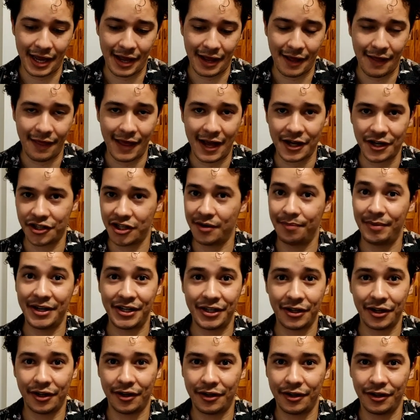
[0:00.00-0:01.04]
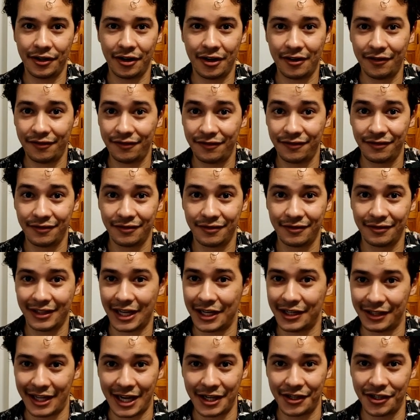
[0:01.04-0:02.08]
and that should be turned off.
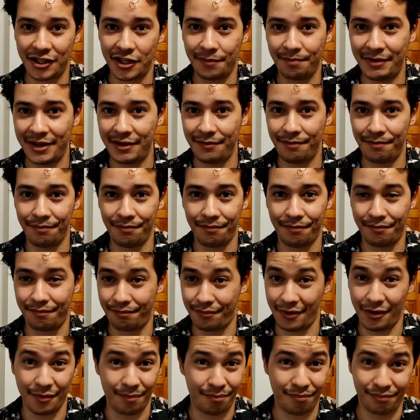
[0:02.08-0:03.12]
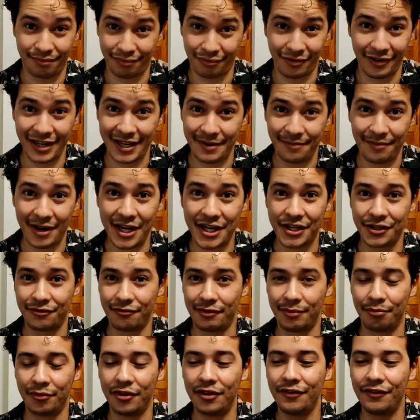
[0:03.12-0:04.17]
That should be pretty much
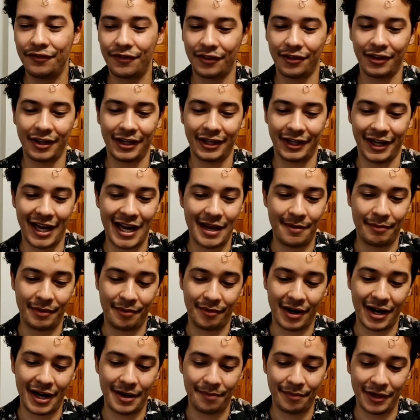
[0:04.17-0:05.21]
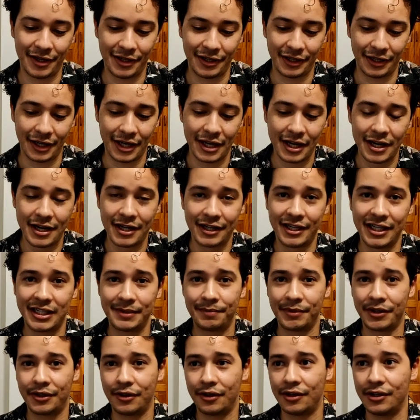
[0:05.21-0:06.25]
removed from the game, in my opinion,
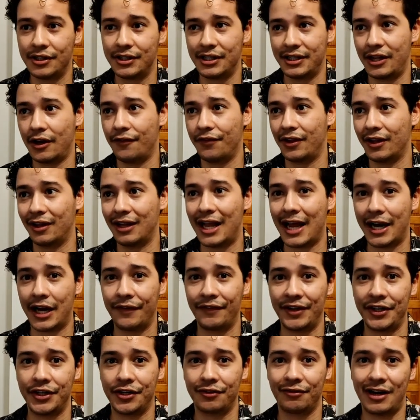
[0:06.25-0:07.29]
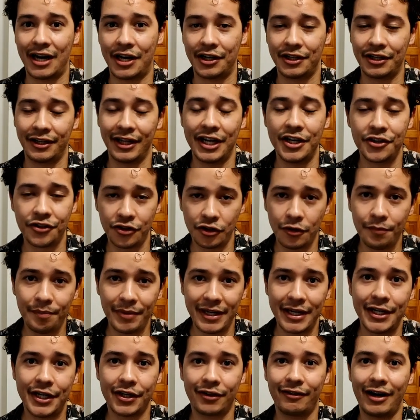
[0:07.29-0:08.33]
just because of the lack of interaction. There should
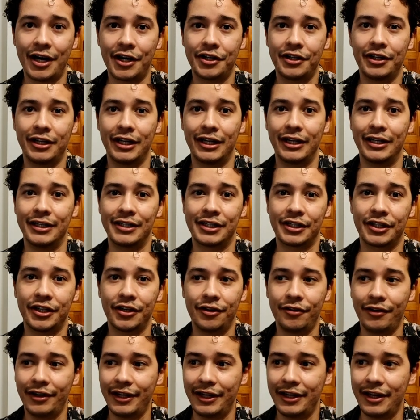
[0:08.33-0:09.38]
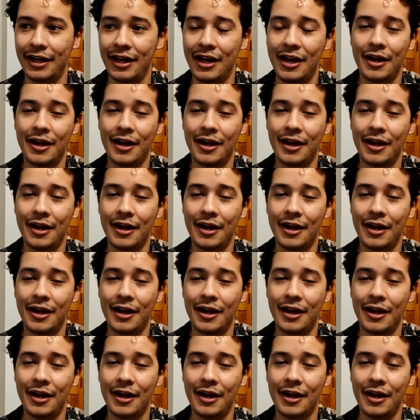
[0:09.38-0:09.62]
be interaction in security,